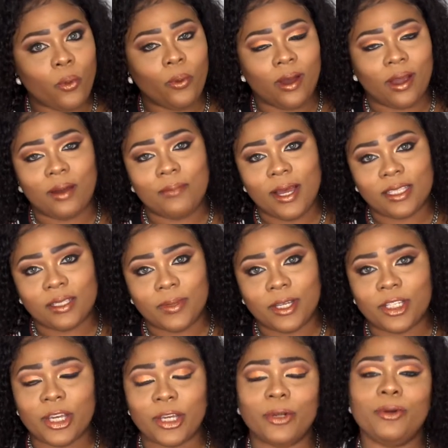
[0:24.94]
Welcome back to my
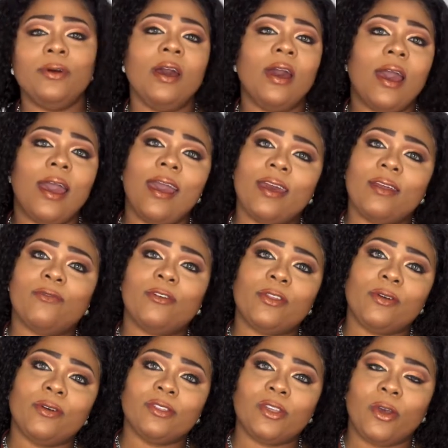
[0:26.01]
channel. And for
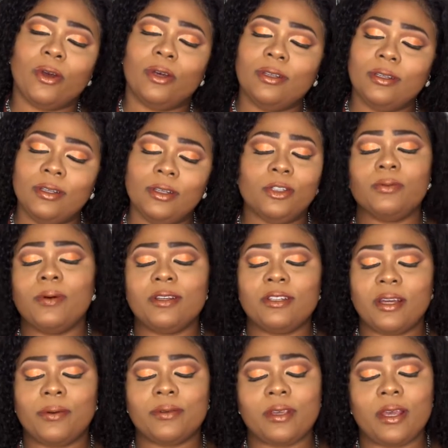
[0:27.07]
those of you who are new to my
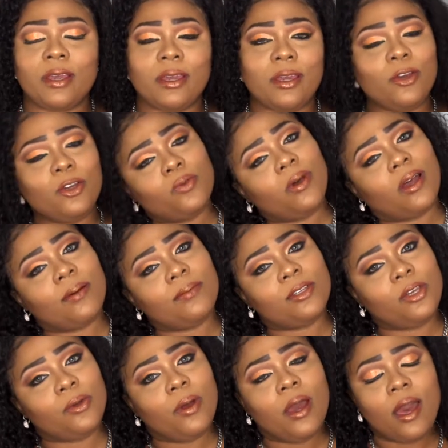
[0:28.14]
channel, it's a huge welcome to
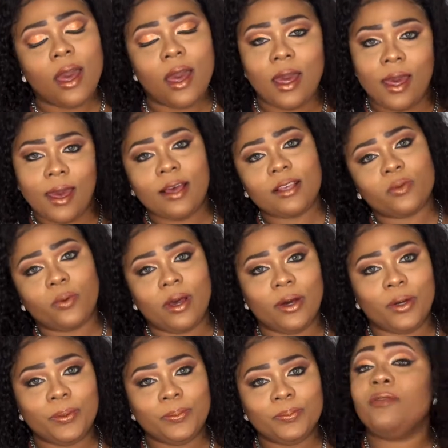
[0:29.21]
you as
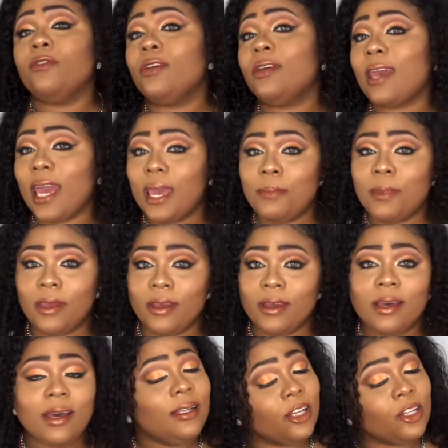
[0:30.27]
well. If you came
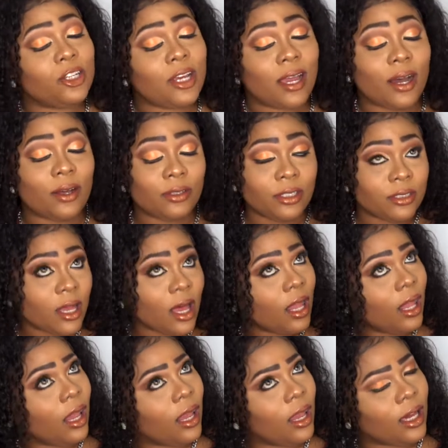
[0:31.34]
here to check out these
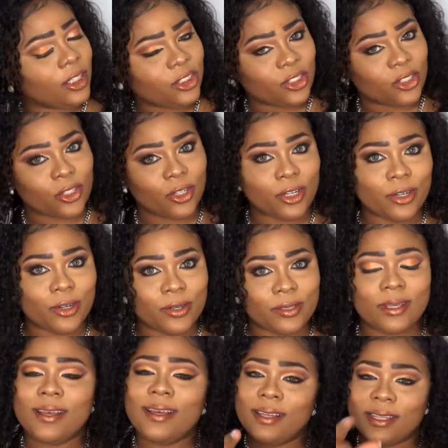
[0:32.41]
luscious curls,
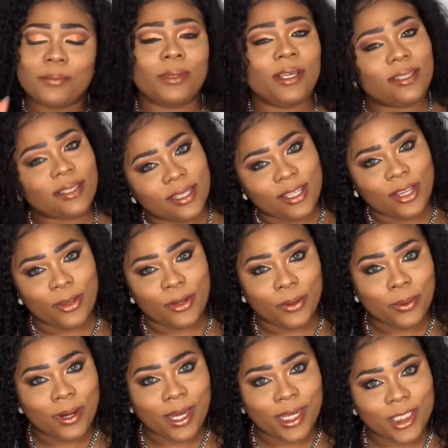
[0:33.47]
then please continue to
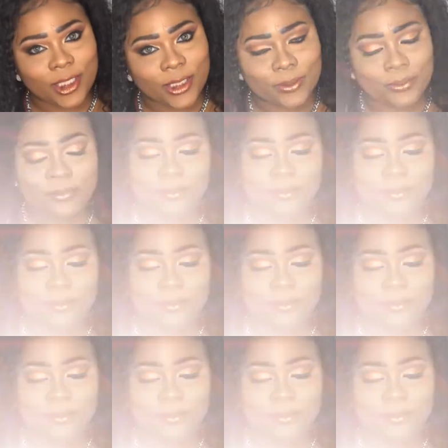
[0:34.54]
watch.